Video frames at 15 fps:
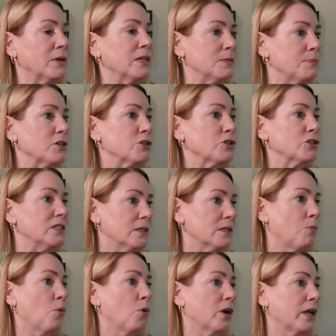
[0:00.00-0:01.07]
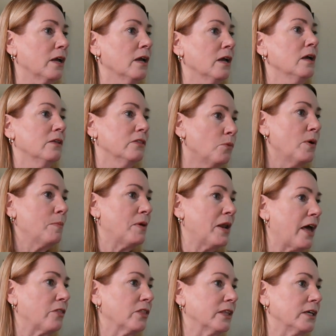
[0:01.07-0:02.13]
but especially supporting the women
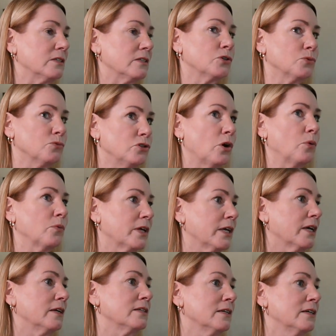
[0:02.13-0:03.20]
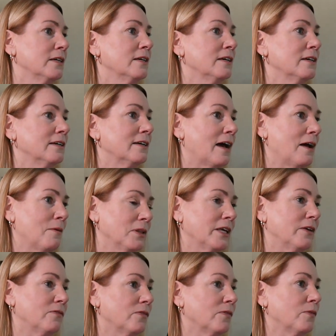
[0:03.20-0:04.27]
athletes who don't get, I
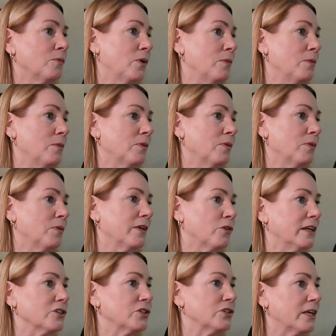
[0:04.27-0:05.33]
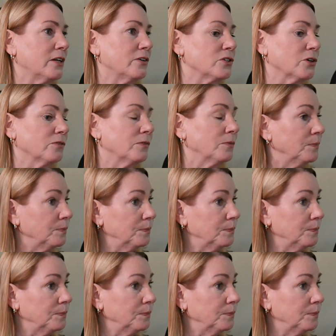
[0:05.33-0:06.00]
believe, and we believe, the recognition they deserve.